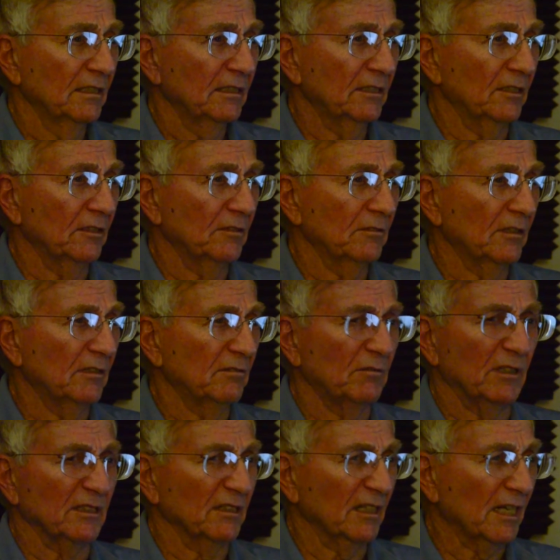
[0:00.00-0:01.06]
A
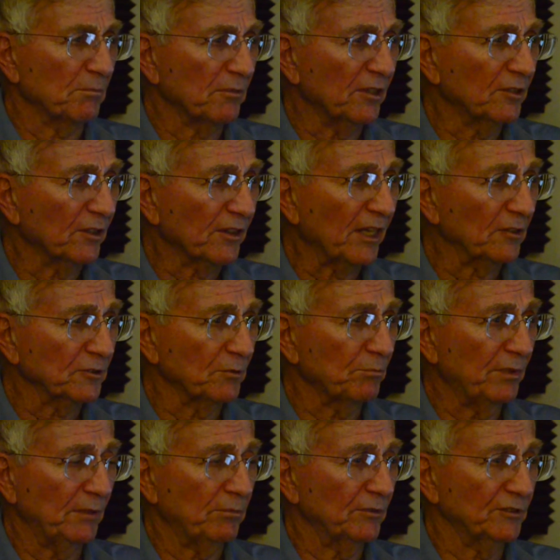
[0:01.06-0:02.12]
couple 100,000 people